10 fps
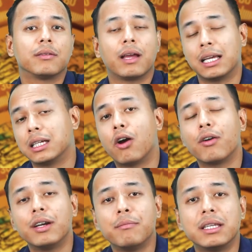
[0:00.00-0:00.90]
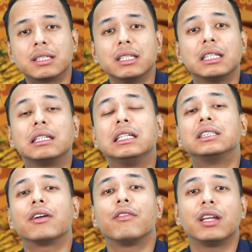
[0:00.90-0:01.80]
as I already mentioned, the trees
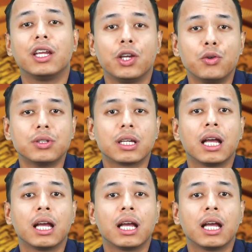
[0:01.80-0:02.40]
are very huge,